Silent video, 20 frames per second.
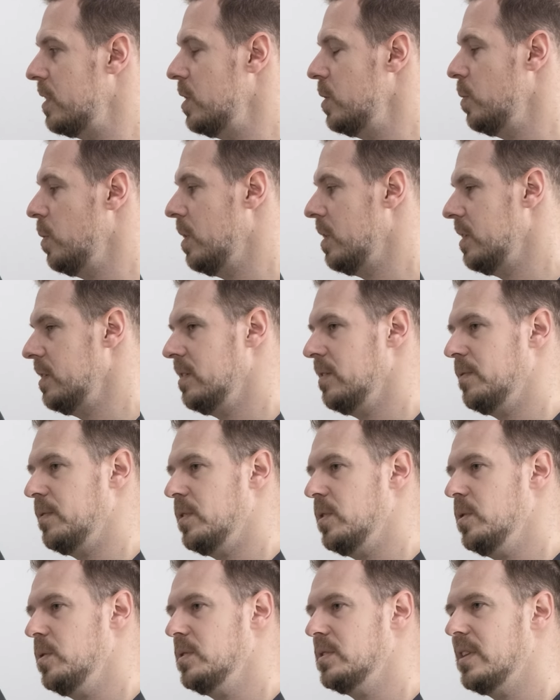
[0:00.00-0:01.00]
you want to
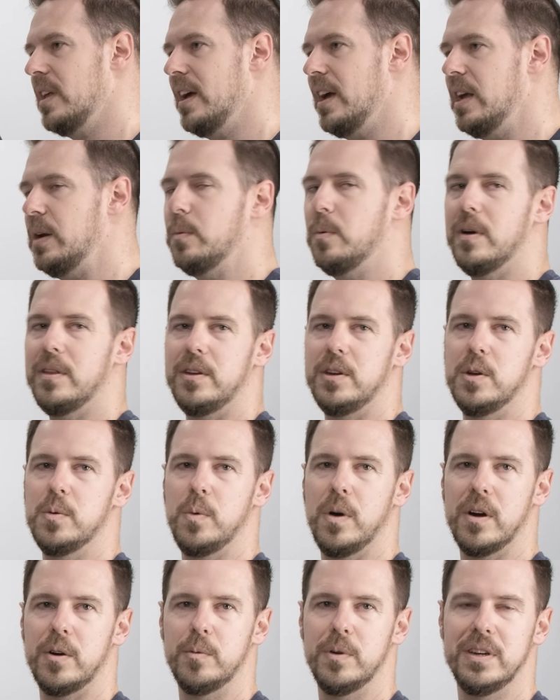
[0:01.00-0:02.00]
diffuse light, whether you
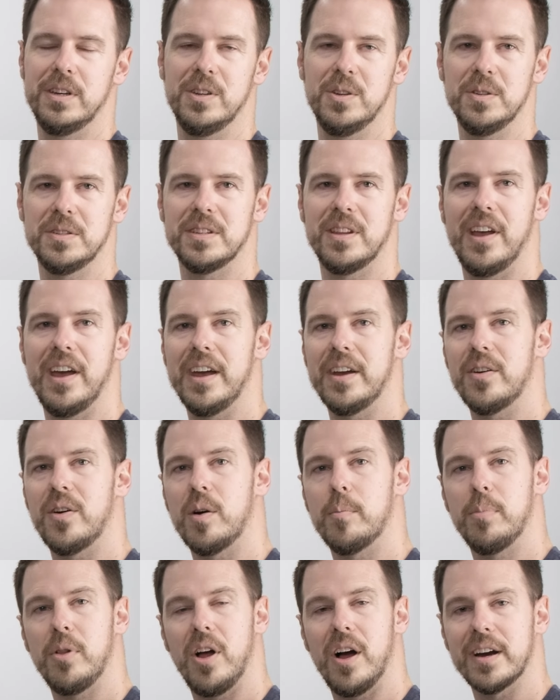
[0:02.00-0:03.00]
want to reduce light
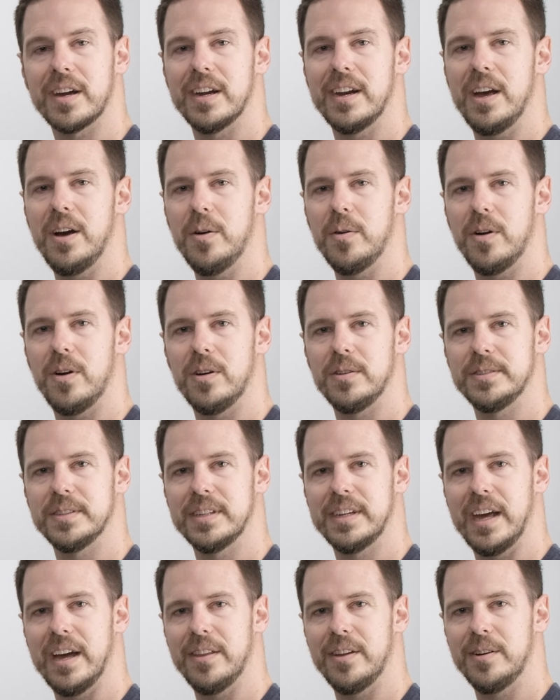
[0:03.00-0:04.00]
or block it out
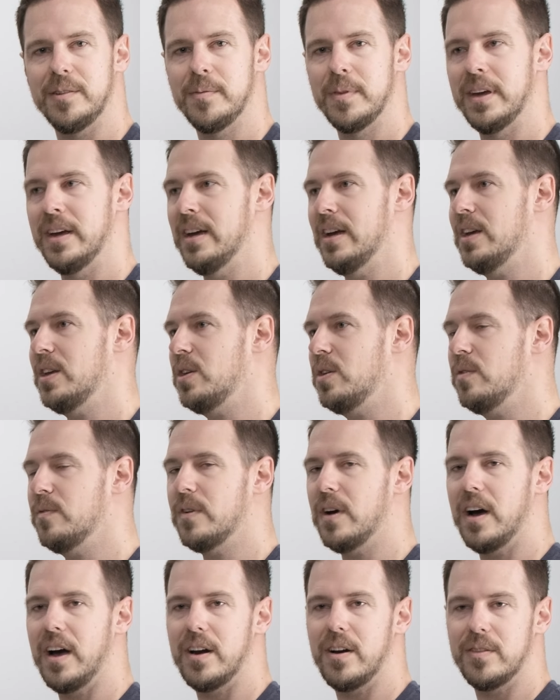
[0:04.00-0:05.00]
altogether. You've
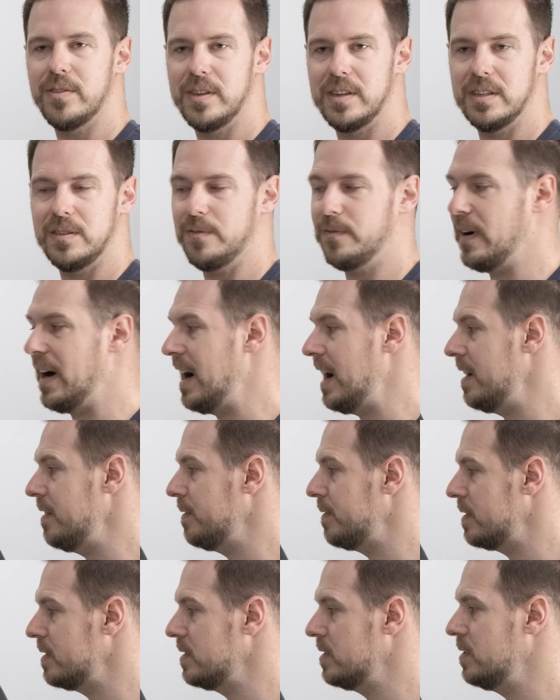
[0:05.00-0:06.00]
got these
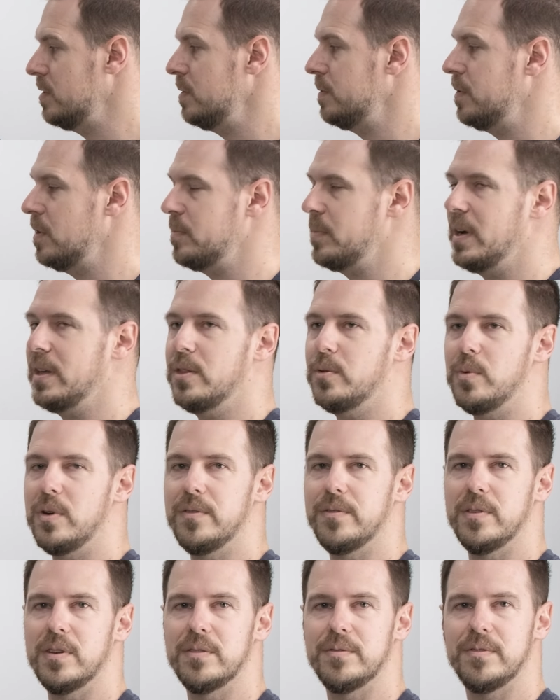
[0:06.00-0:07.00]
5 2 foot by 3
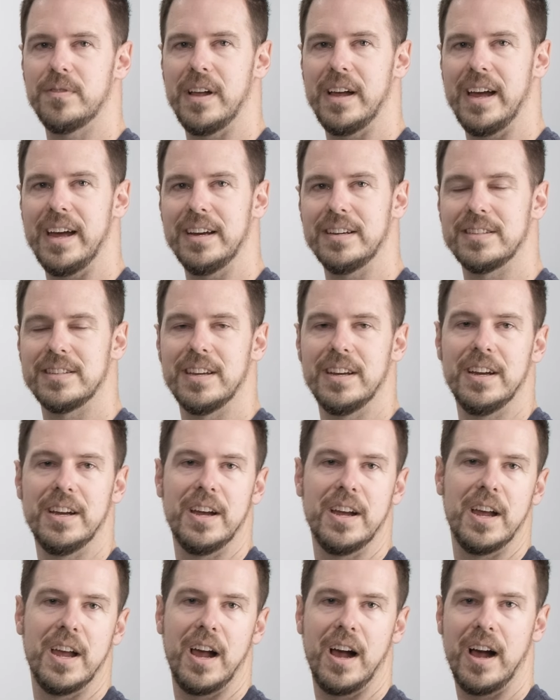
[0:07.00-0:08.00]
foot flags,
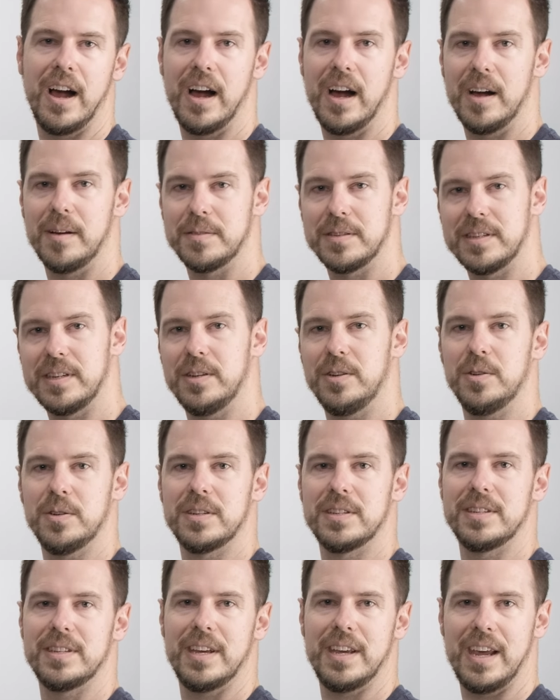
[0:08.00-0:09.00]

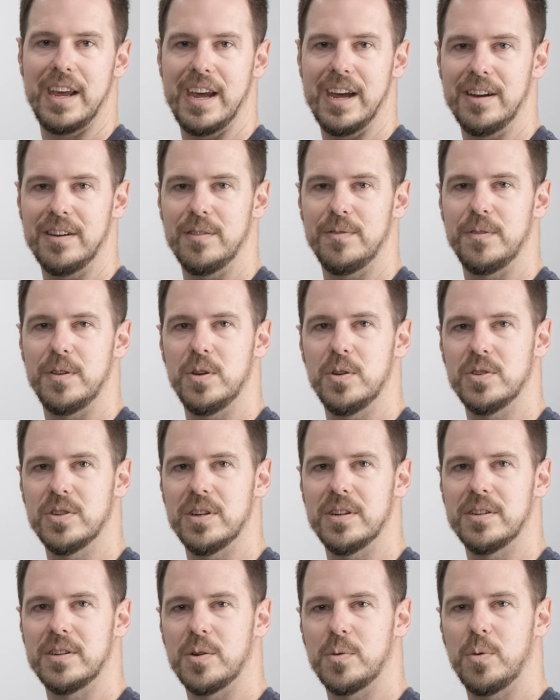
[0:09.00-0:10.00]
silks, and
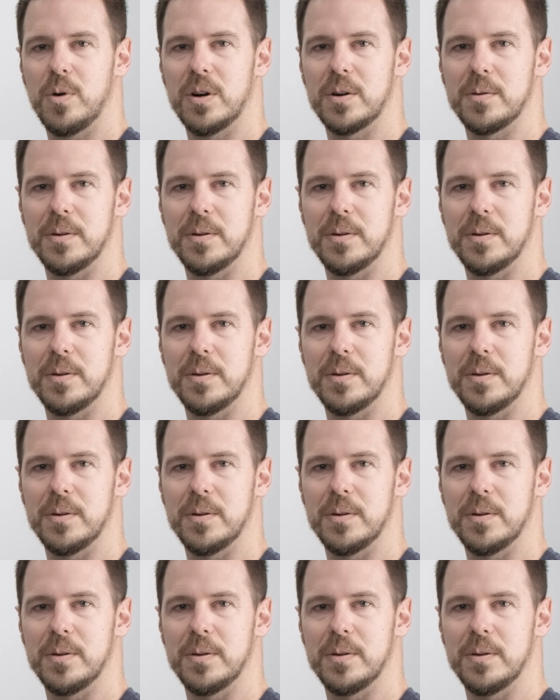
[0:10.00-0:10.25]
diffusion to work